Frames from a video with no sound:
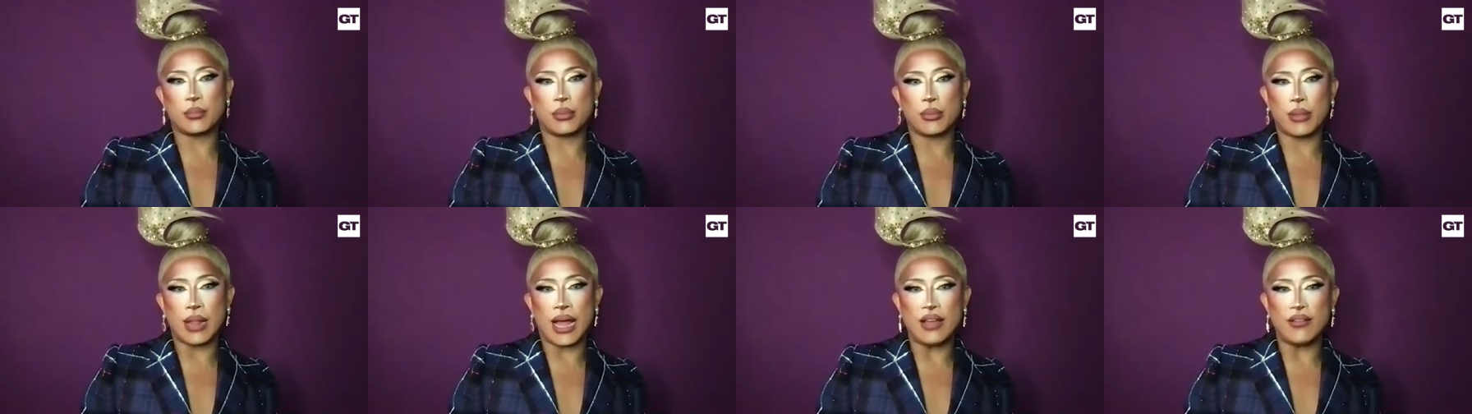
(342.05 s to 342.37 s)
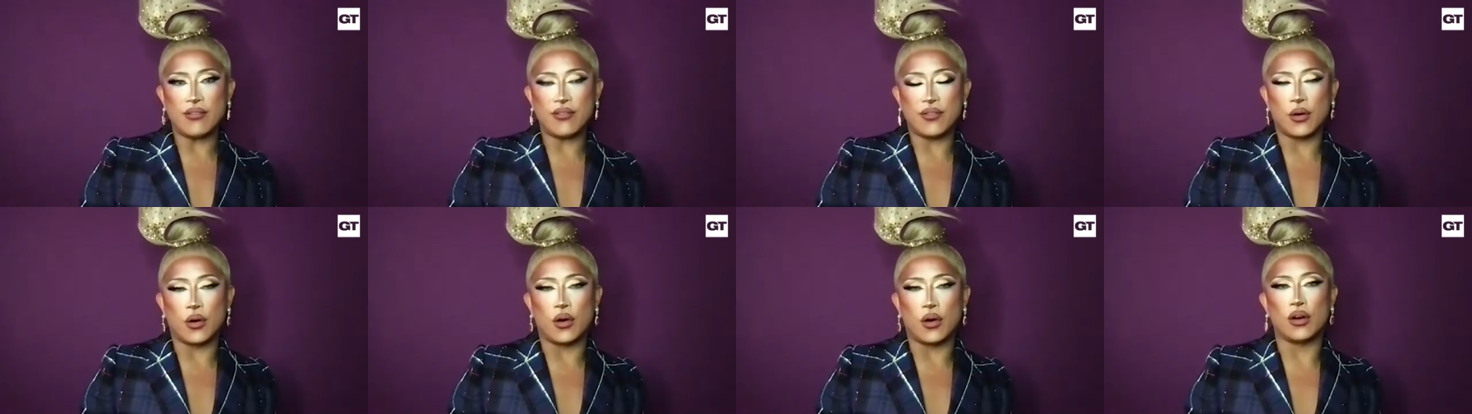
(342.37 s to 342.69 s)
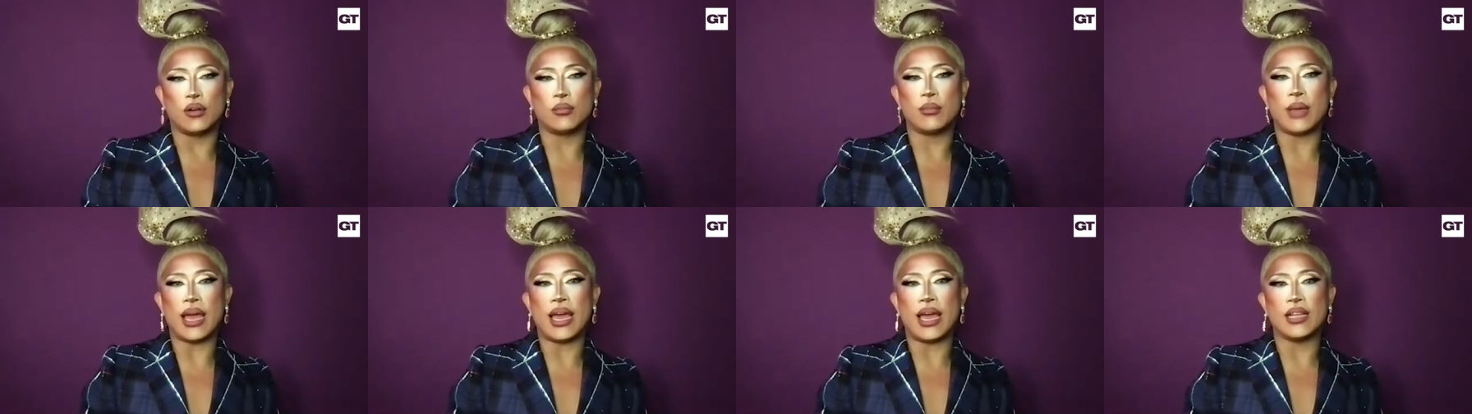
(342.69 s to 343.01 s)

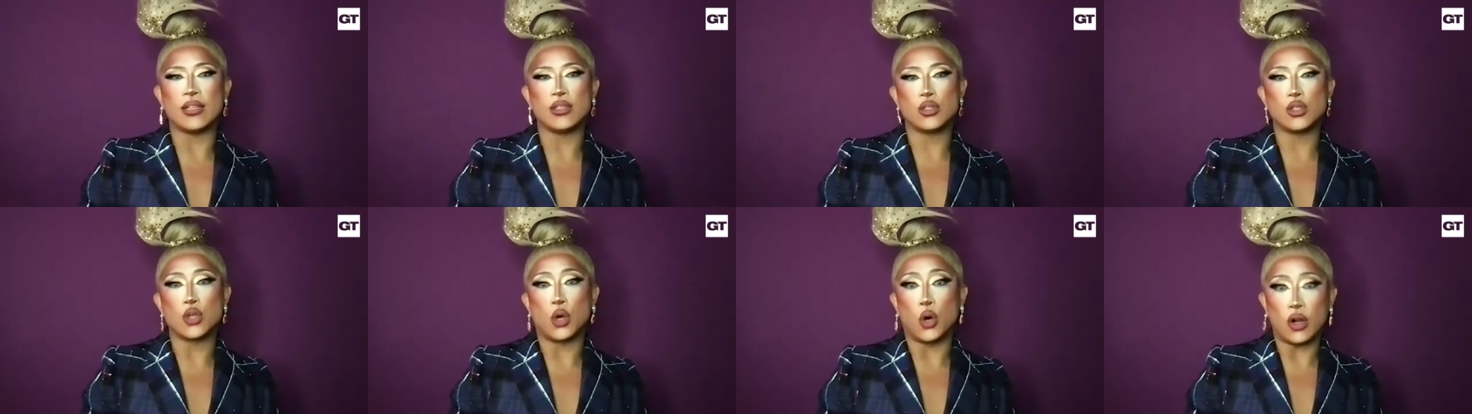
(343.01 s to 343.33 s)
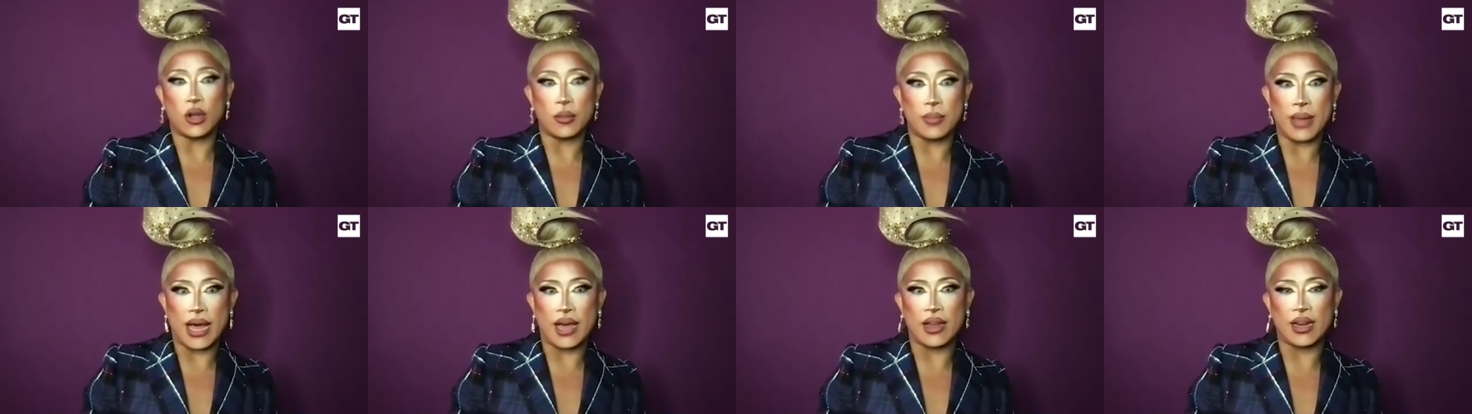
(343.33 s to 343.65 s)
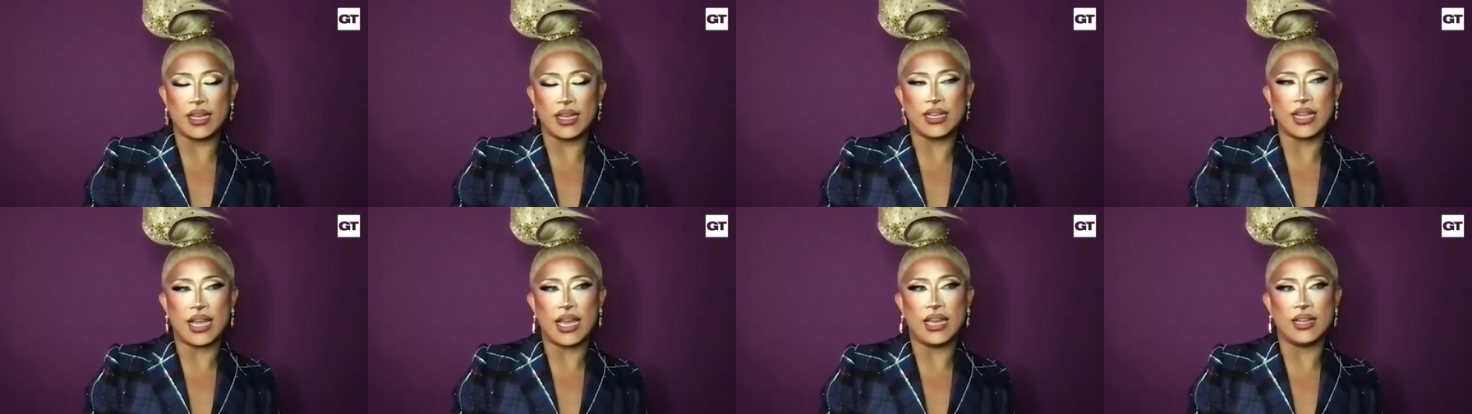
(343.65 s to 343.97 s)
platform and talk about
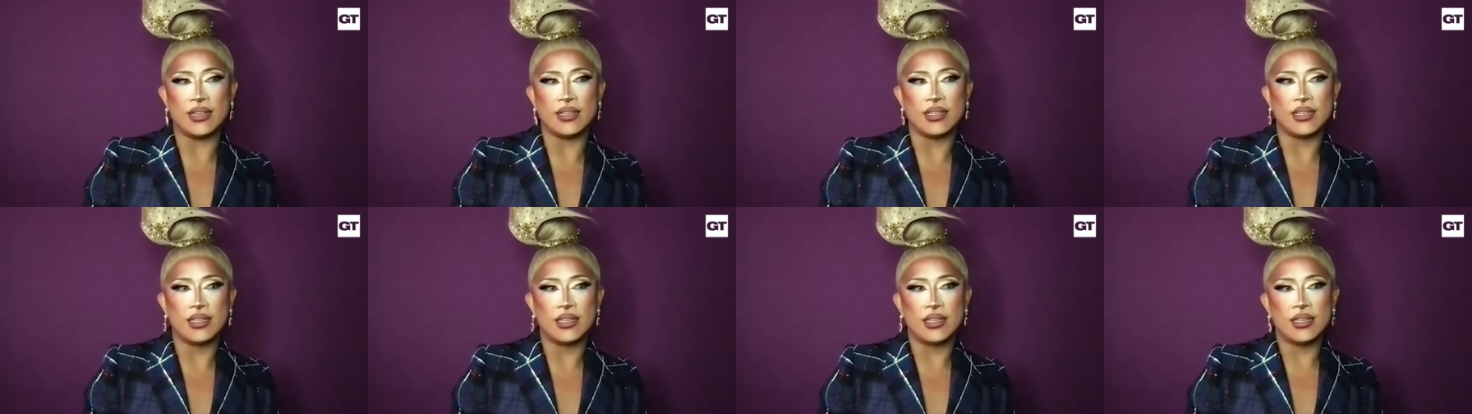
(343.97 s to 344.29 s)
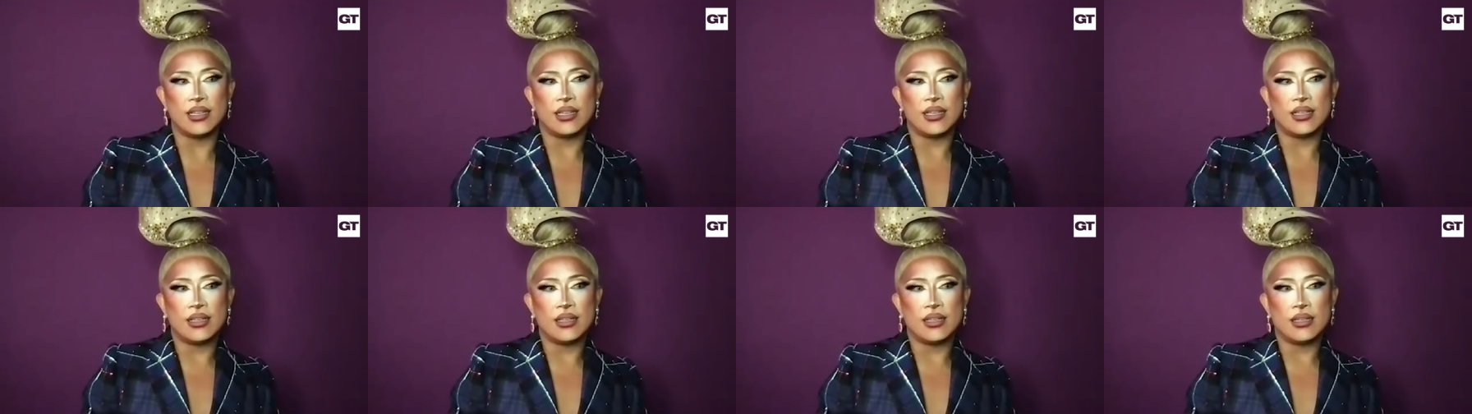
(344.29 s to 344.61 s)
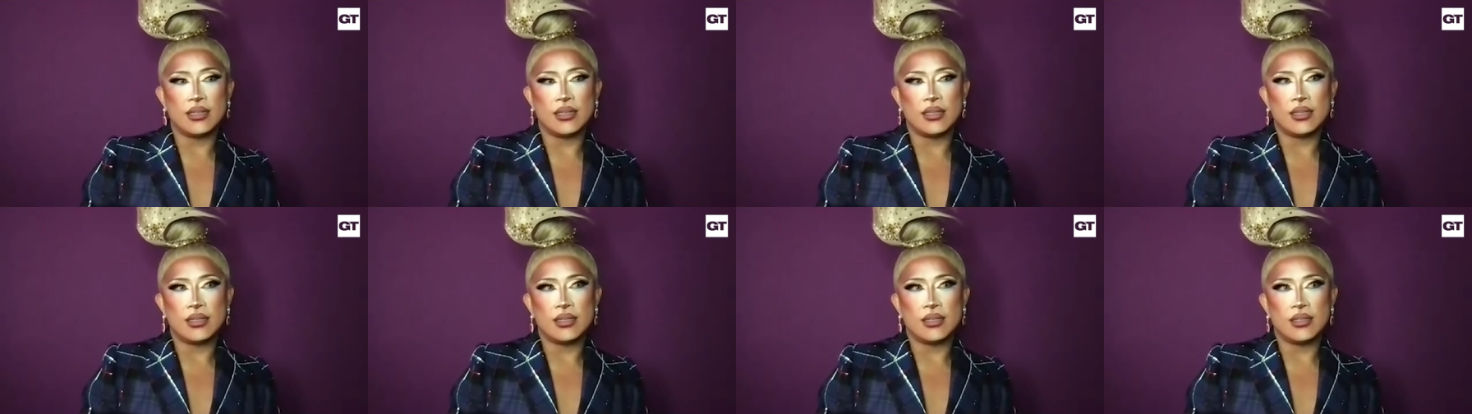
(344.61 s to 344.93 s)
it, and,
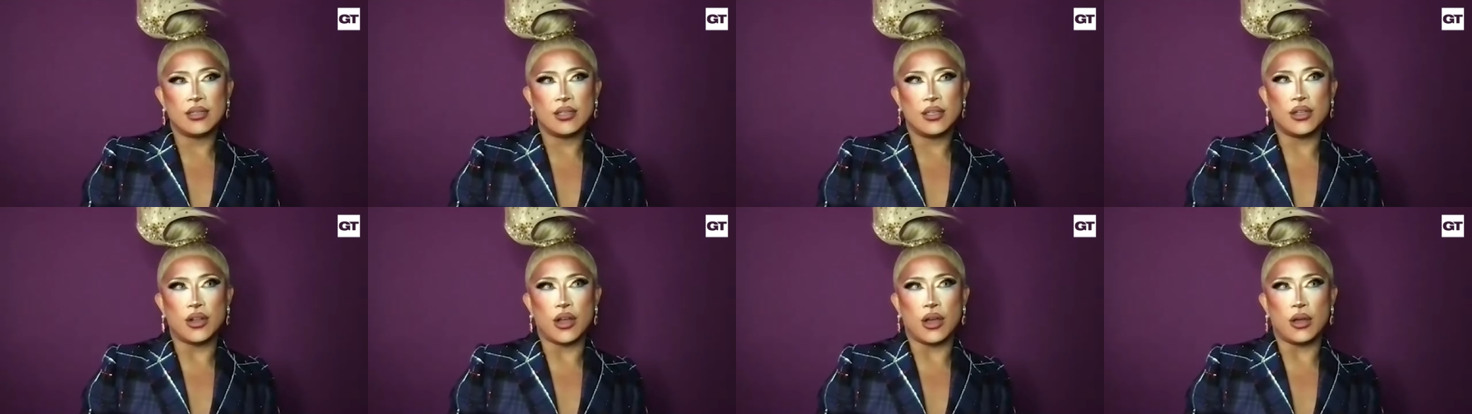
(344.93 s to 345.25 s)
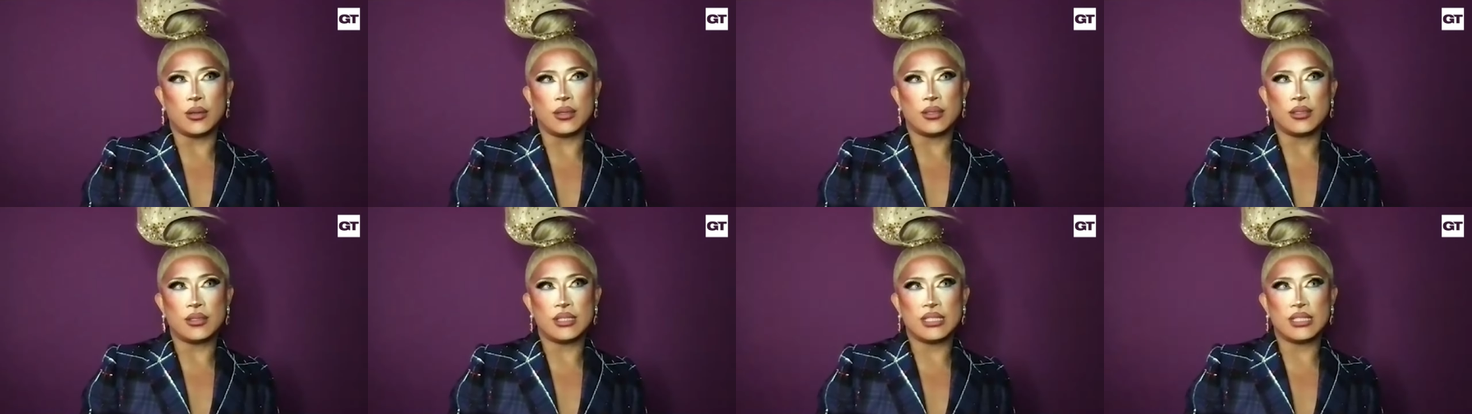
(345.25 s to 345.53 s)
you know,